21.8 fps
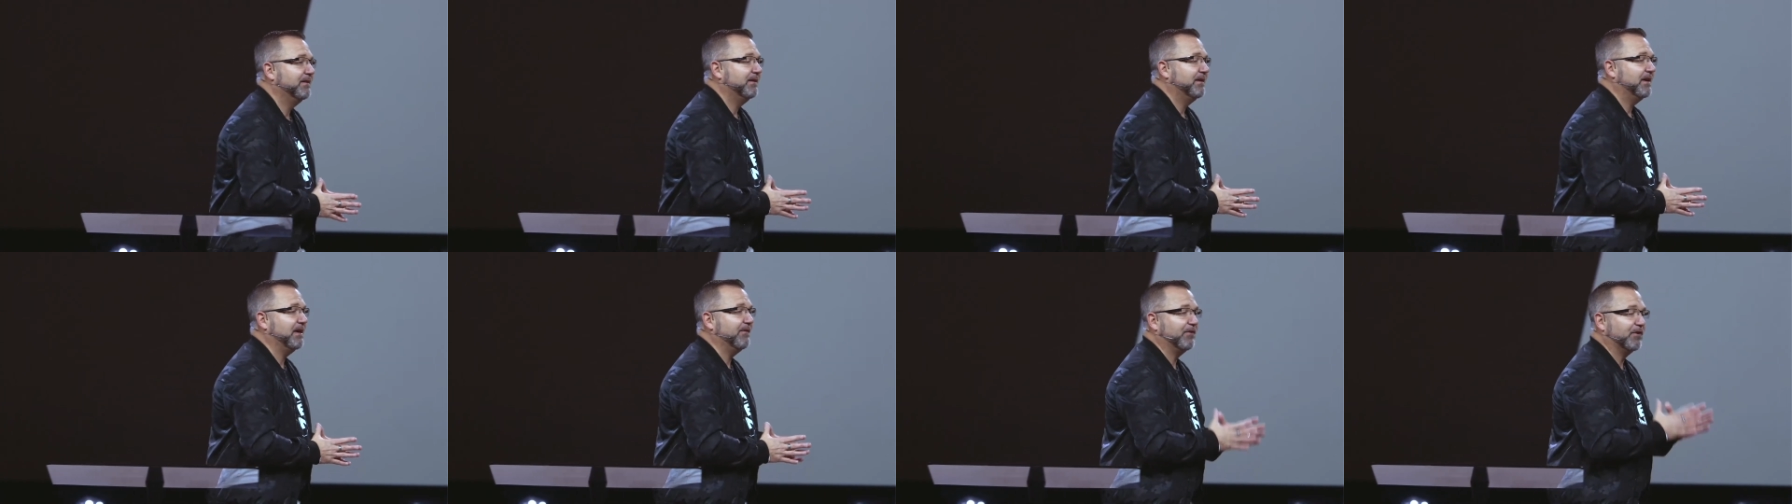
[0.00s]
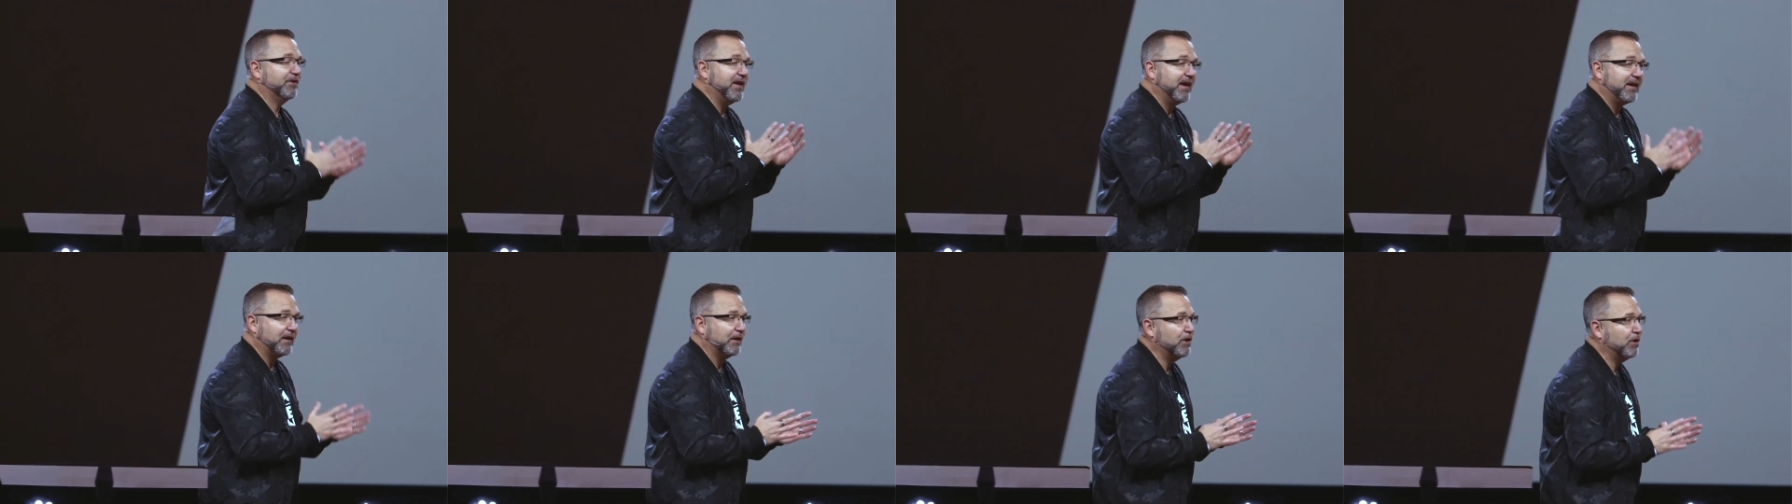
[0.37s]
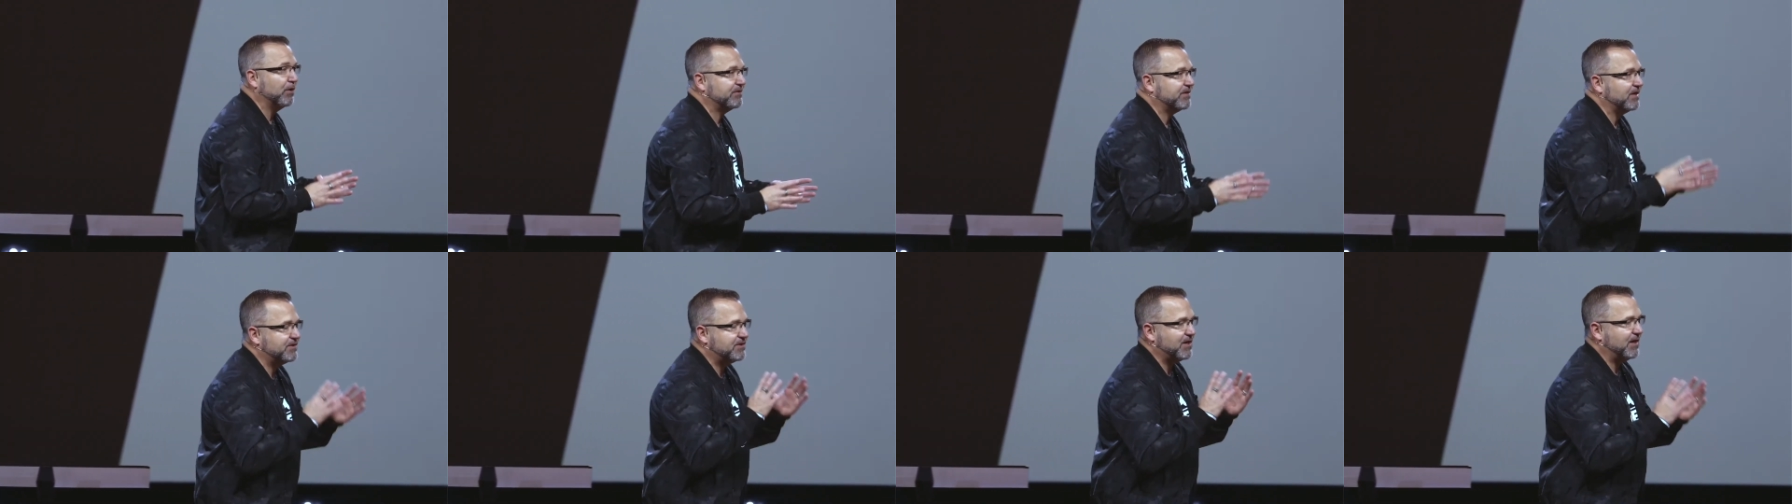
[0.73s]
Again, if you're taking
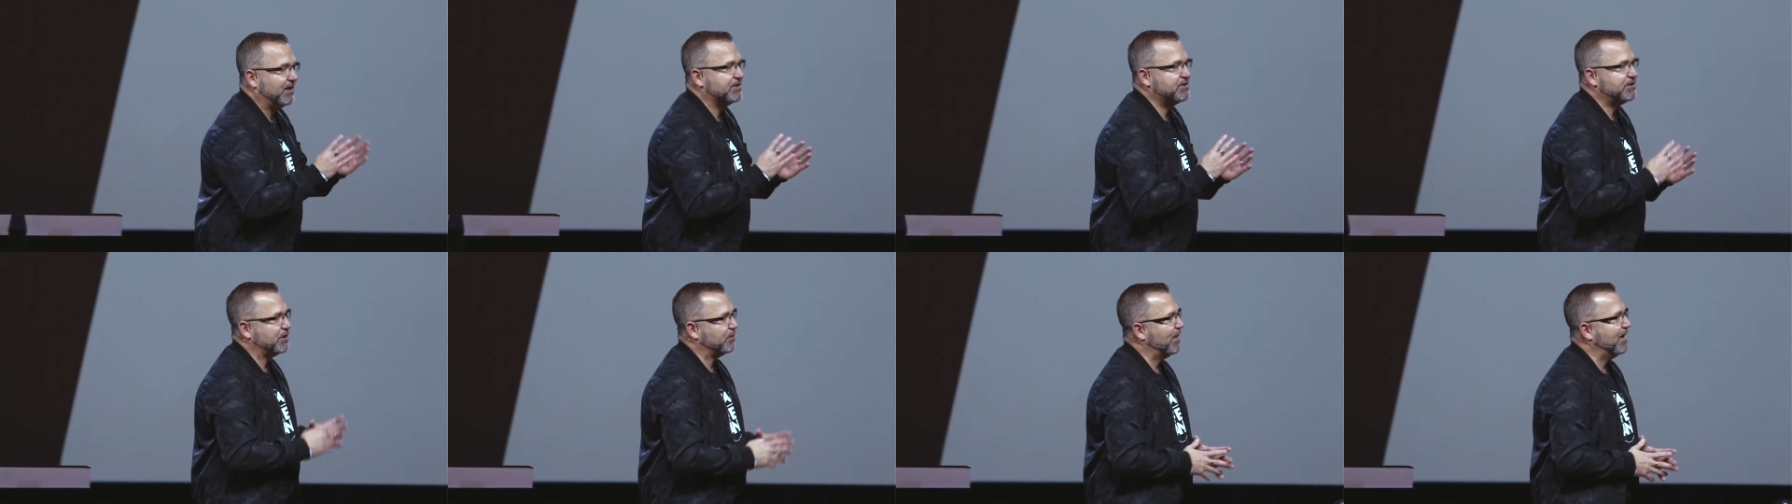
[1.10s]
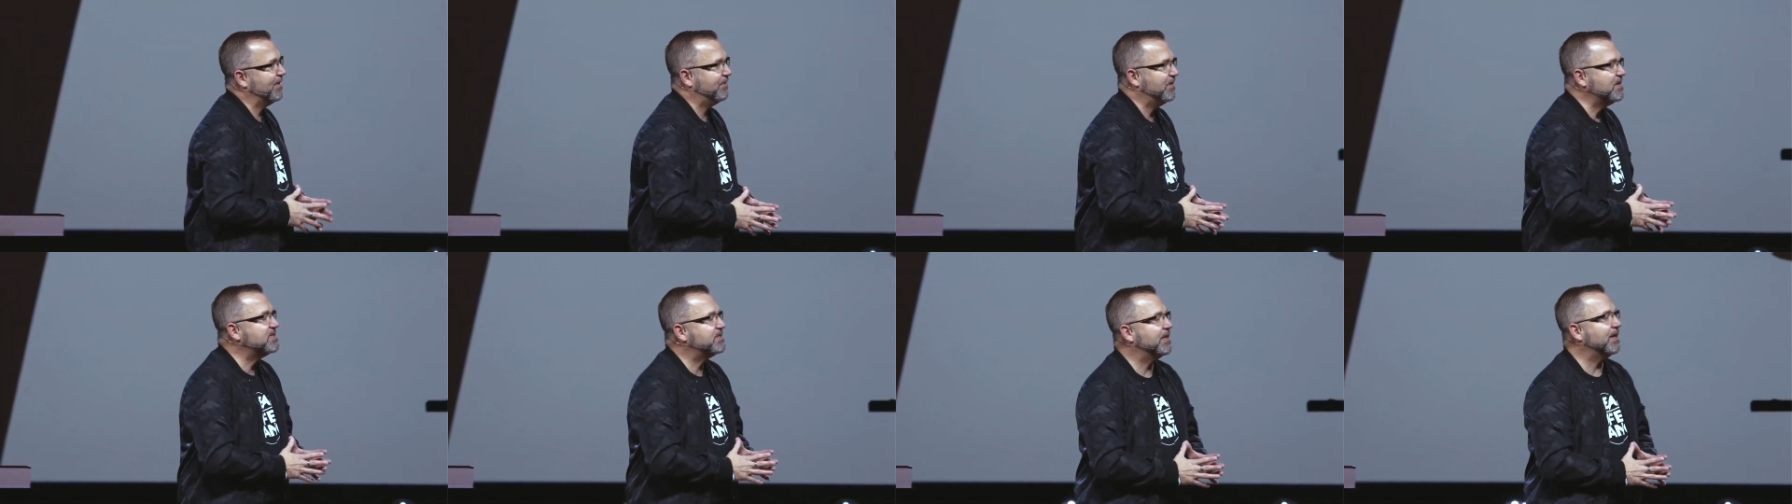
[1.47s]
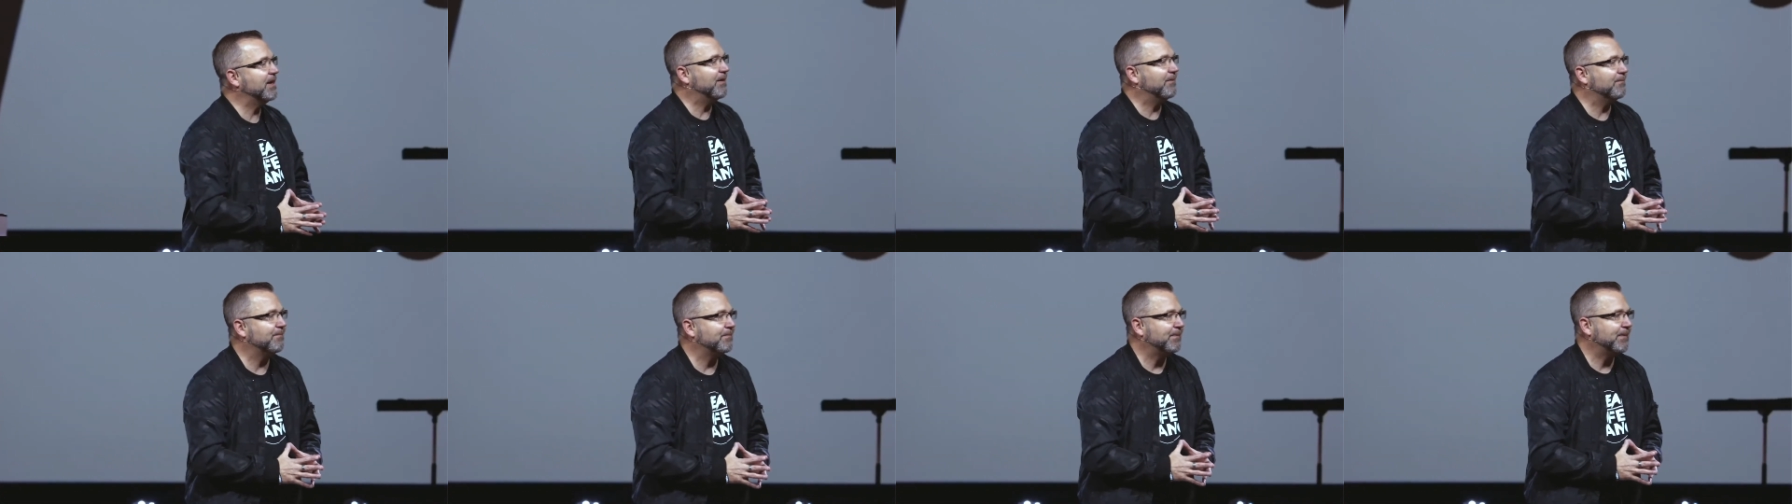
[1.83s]
notes, I challenge you to write these
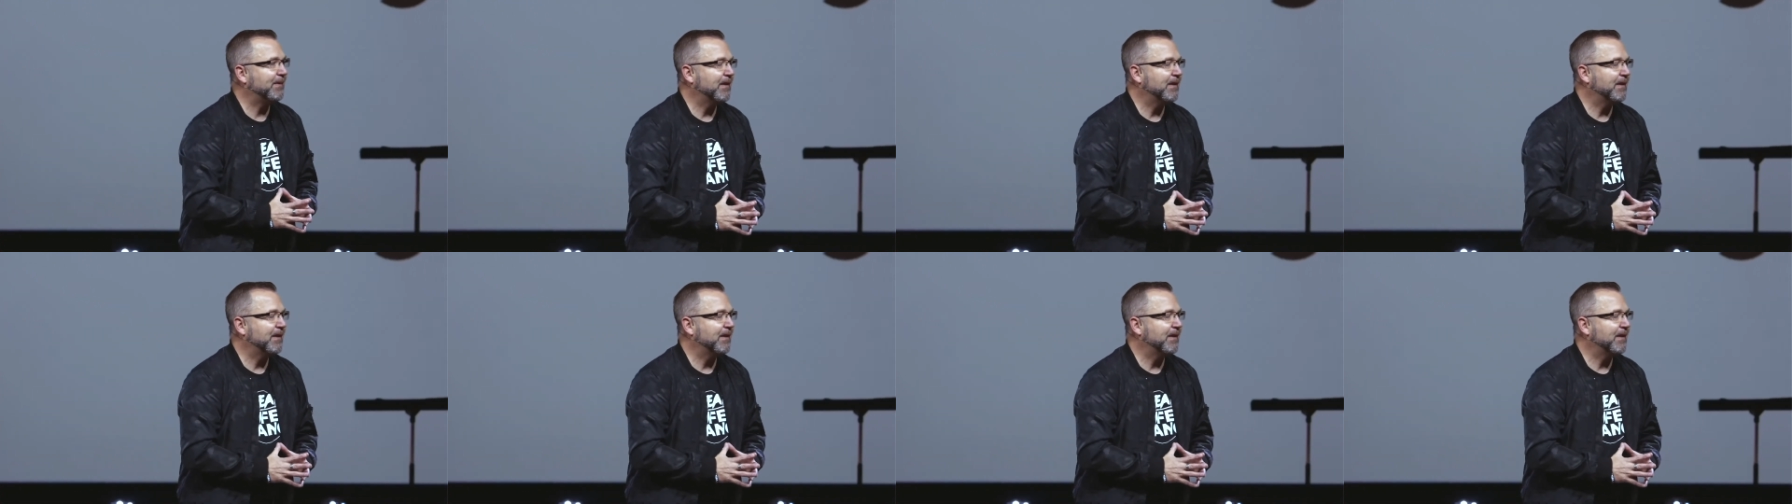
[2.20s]
down.